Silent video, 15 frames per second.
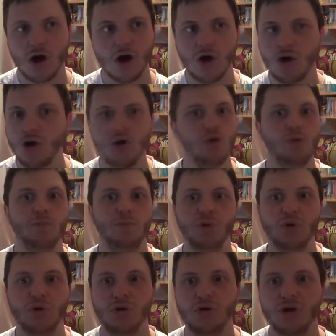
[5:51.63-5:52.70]
Oh,
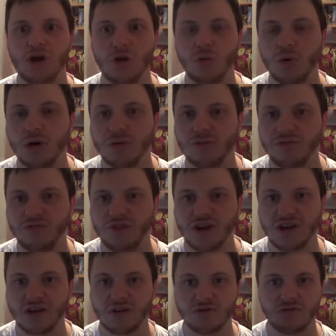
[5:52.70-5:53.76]
boo-hoo, you got one
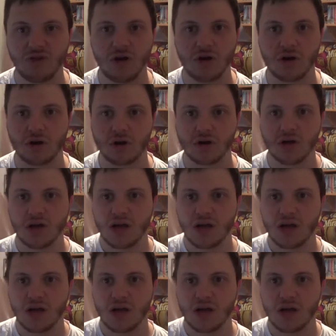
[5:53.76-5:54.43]
thing wrong.